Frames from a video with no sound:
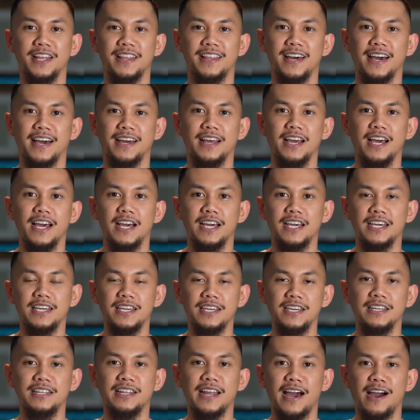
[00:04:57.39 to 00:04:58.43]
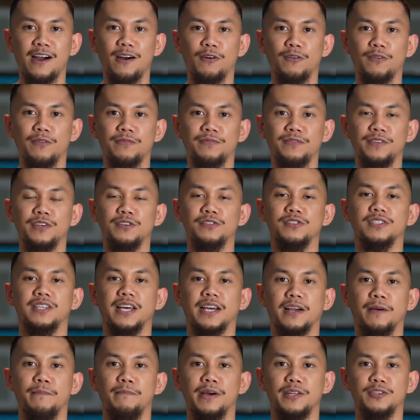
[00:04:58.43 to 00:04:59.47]
that he now feels
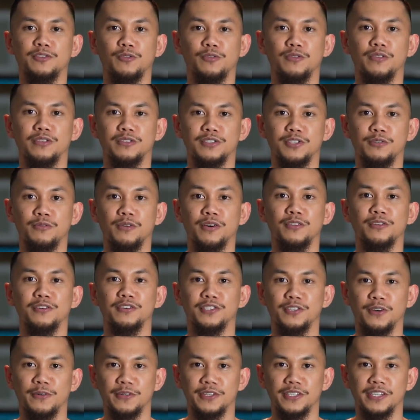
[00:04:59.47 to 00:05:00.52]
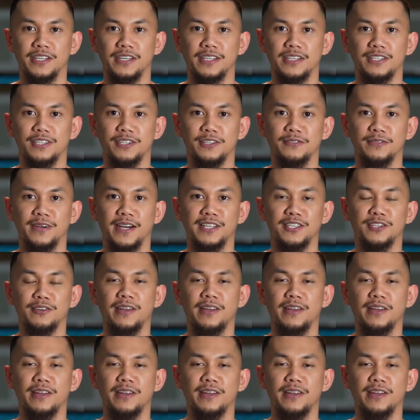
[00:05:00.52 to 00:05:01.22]
like a mentor to other associates, right?